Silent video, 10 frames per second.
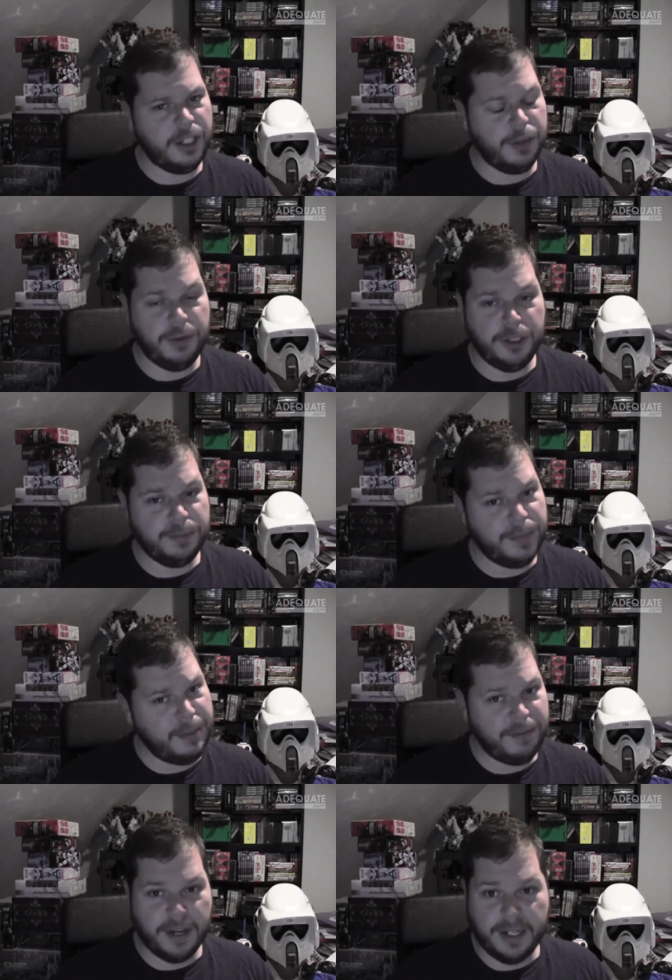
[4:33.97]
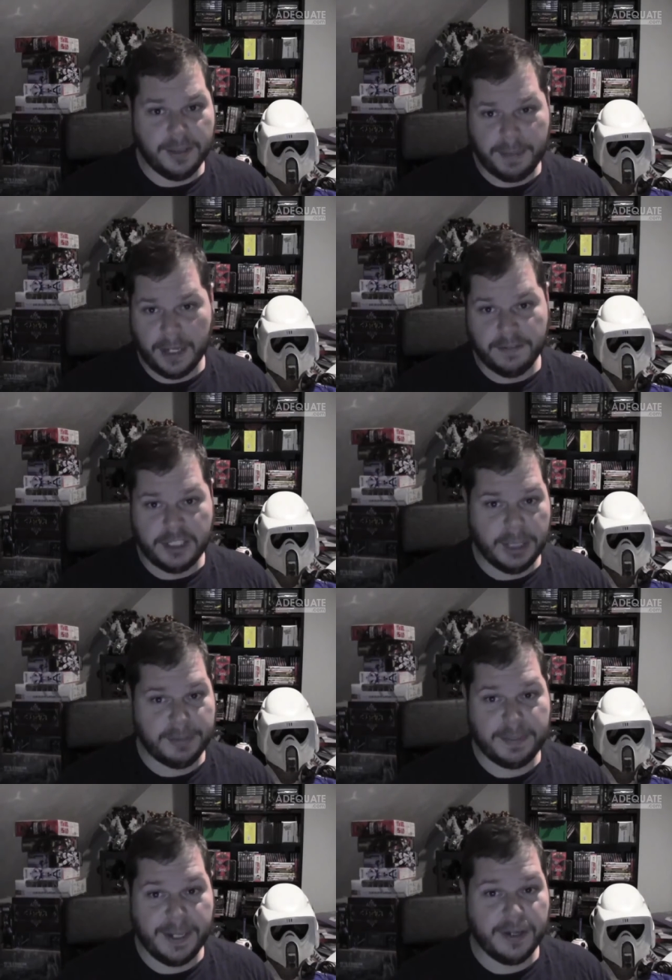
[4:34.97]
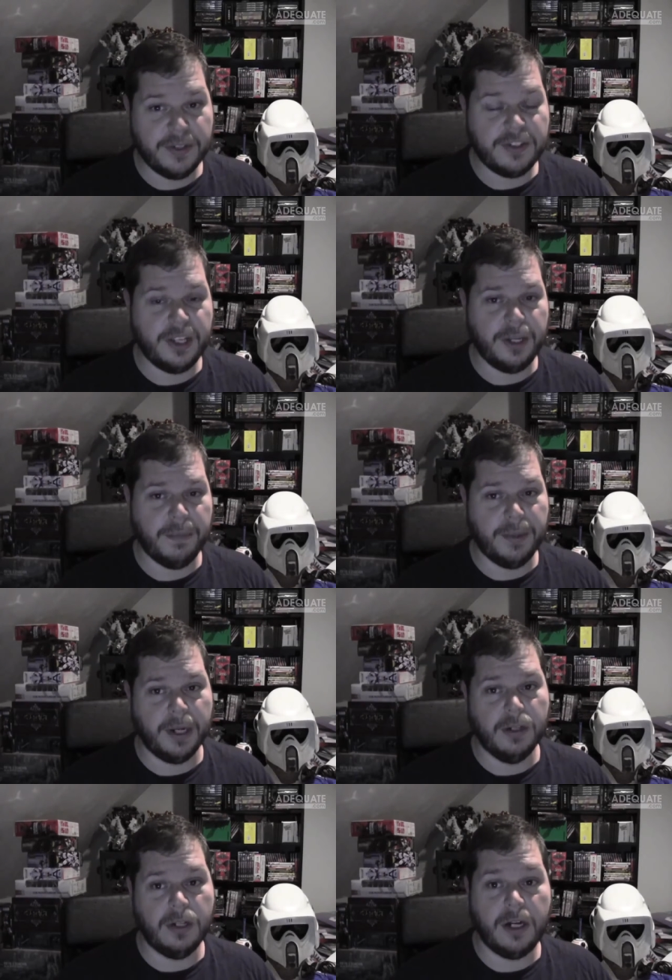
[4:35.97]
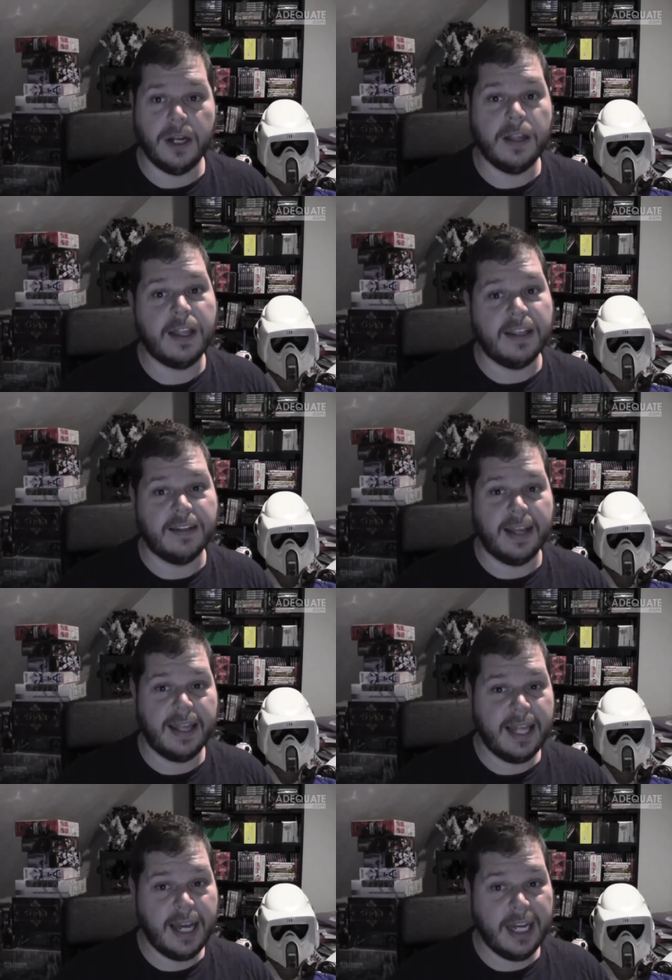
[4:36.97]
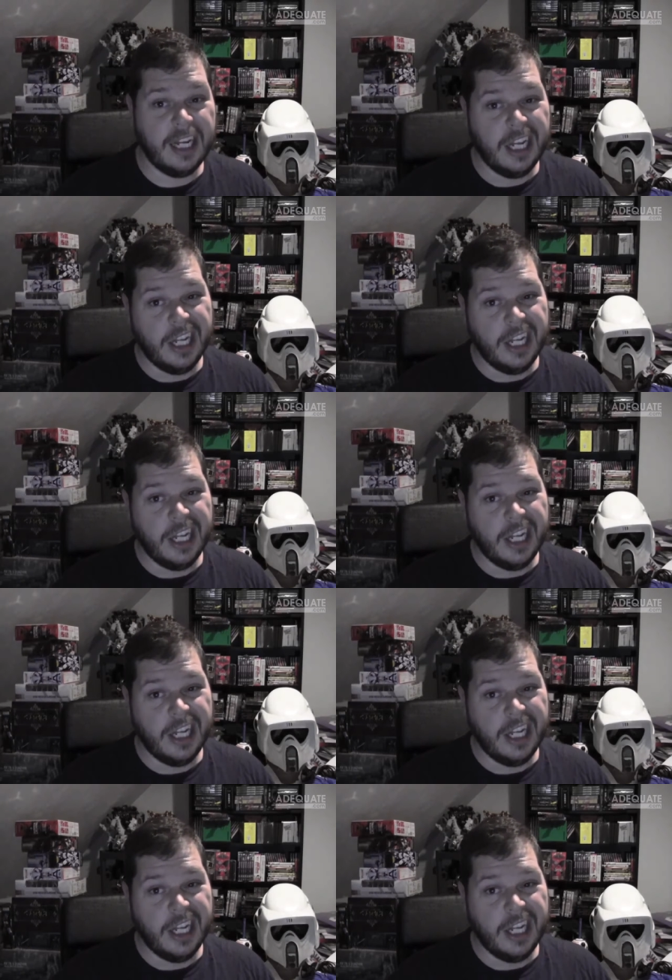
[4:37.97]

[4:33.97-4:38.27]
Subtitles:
you can maybe find a pair of cheap speakers that you can bring along, things like that.